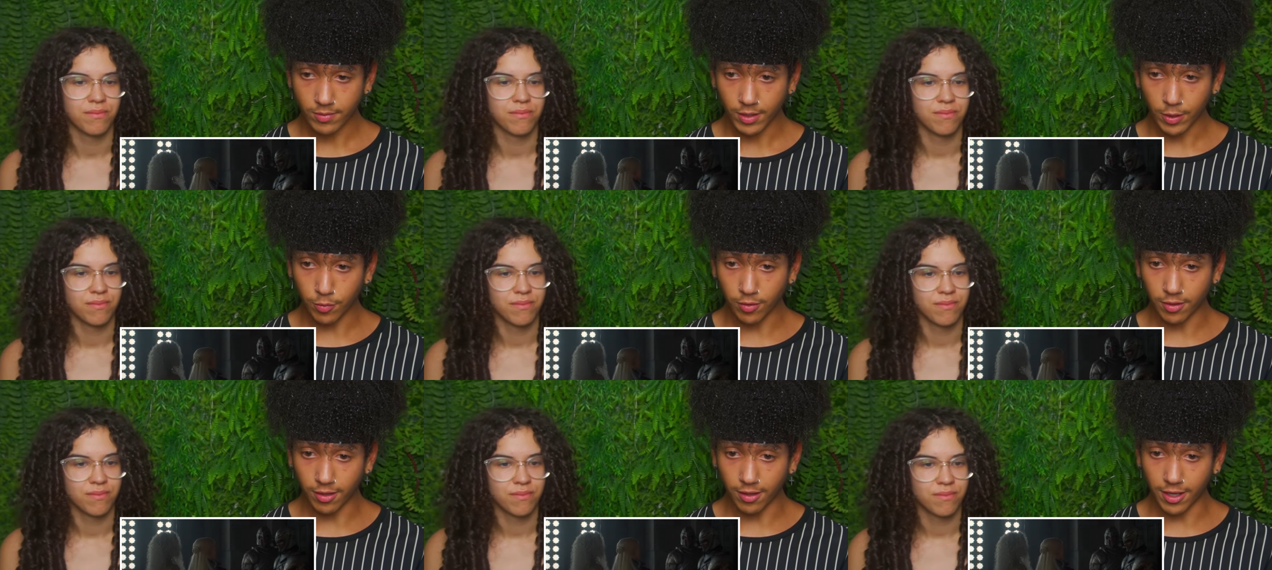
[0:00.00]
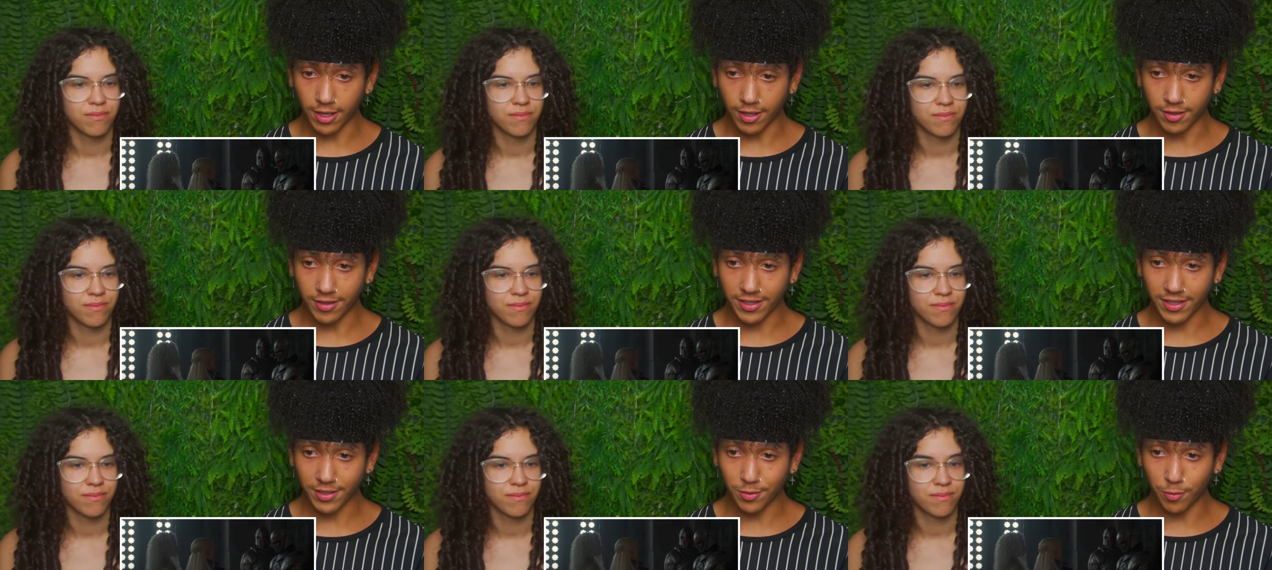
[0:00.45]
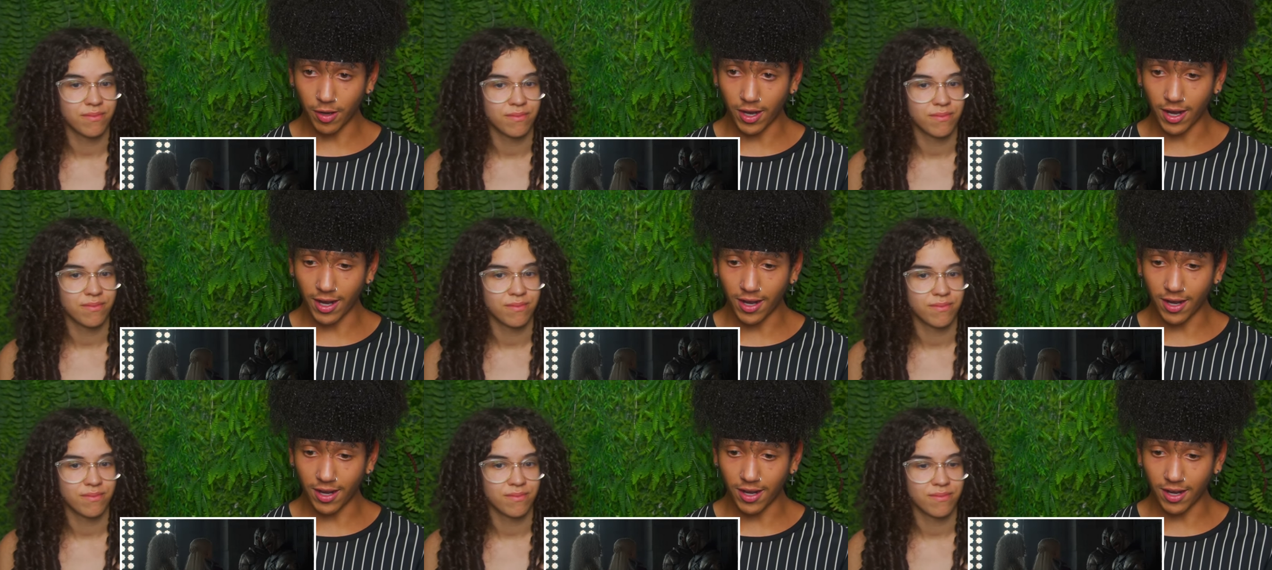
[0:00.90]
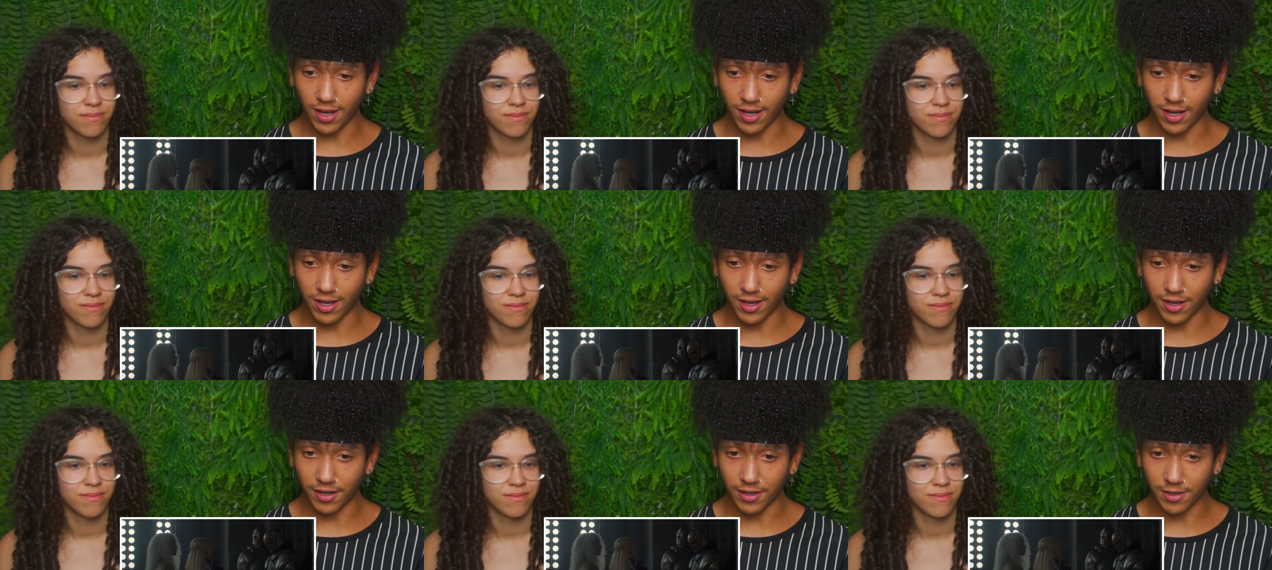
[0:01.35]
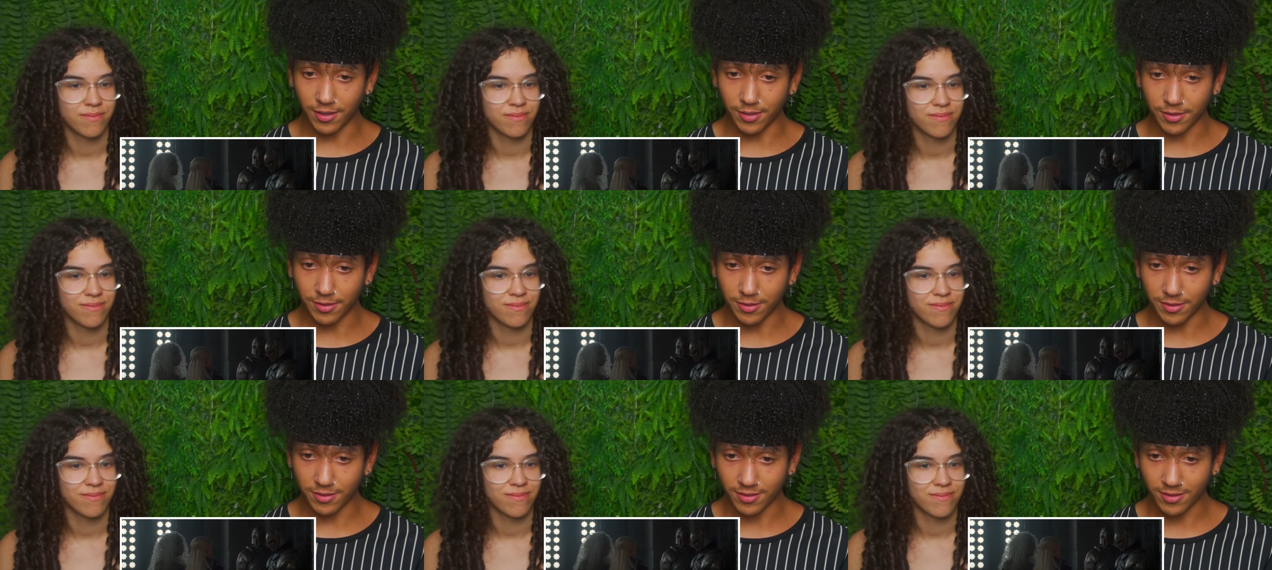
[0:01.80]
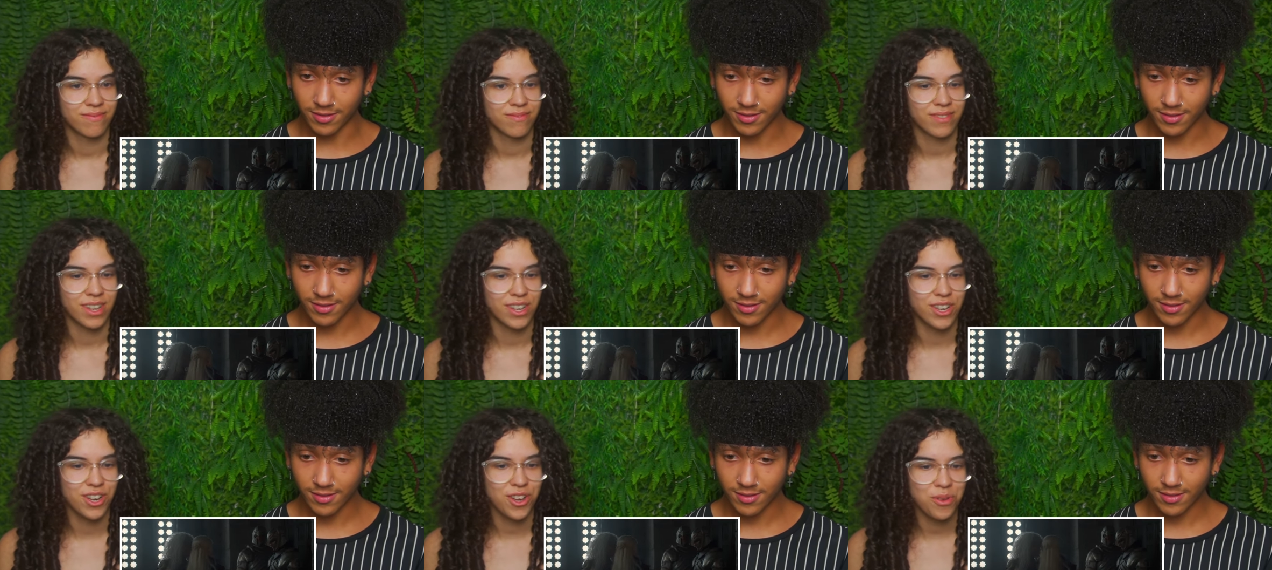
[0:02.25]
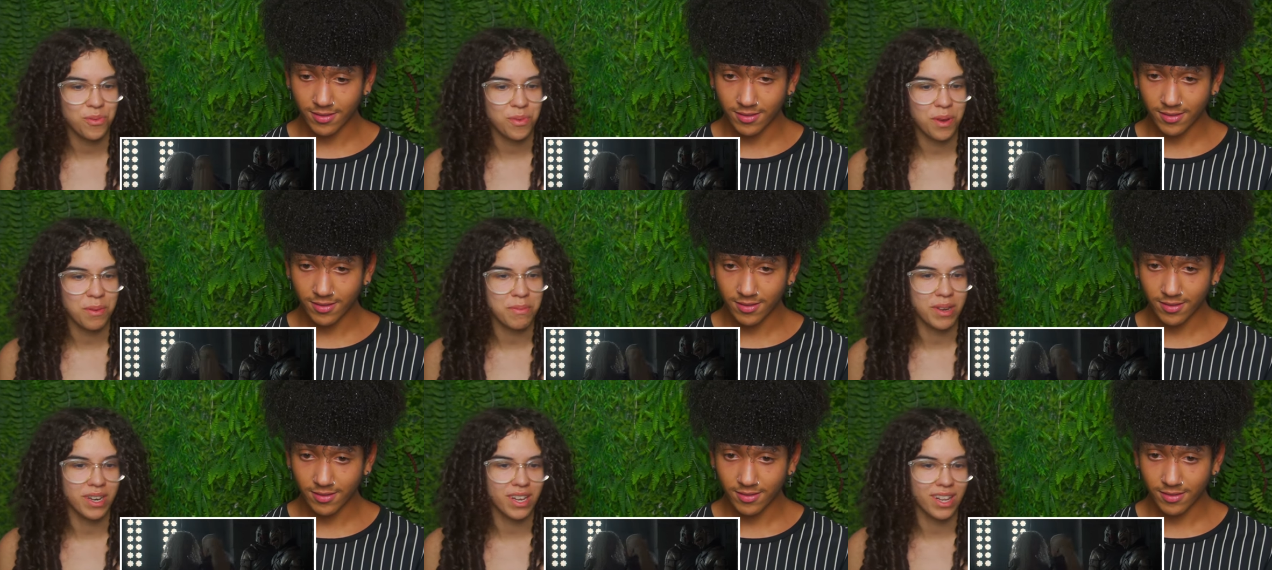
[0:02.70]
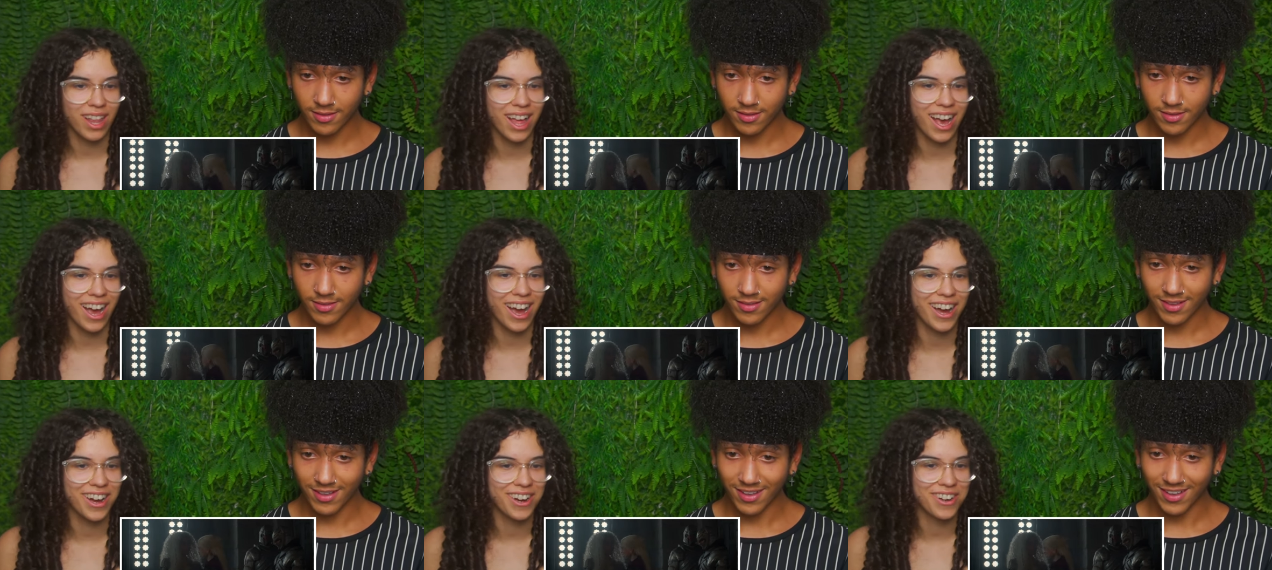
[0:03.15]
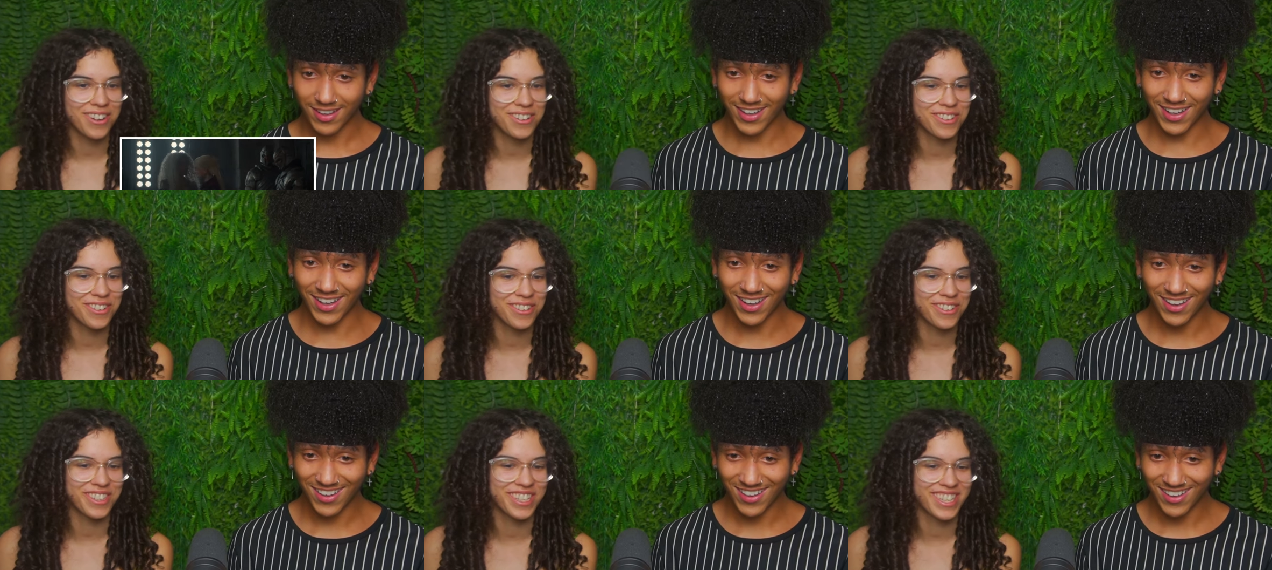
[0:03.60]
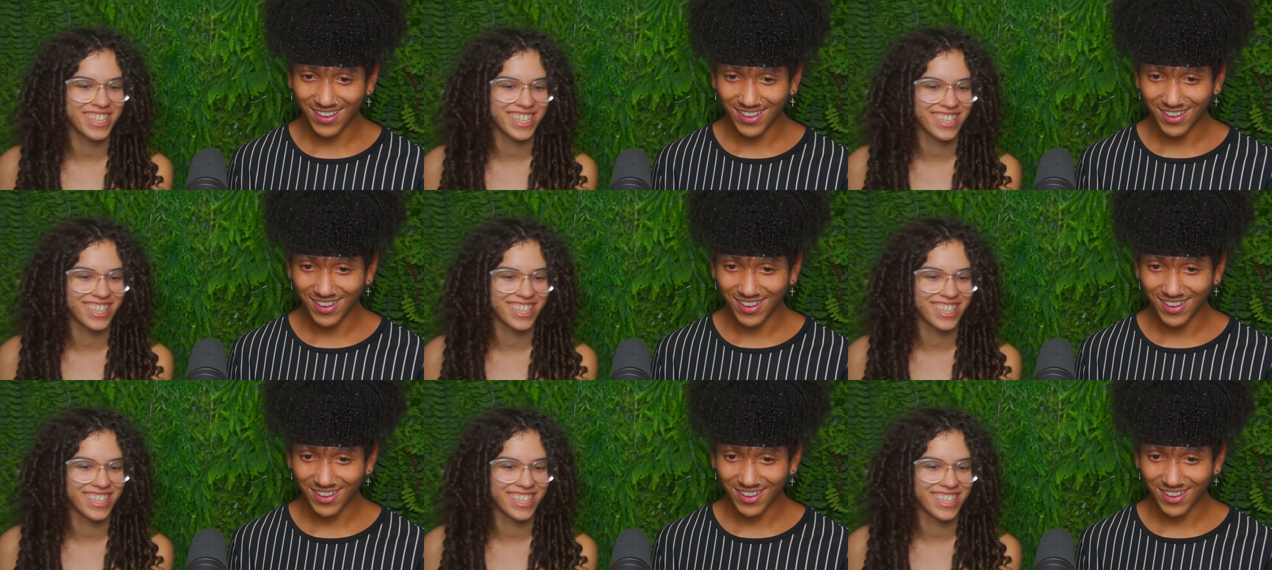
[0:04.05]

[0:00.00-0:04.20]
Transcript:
Speaker 1: They weren't allowed in? Wow. Come,
Speaker 2: come. No women allowed.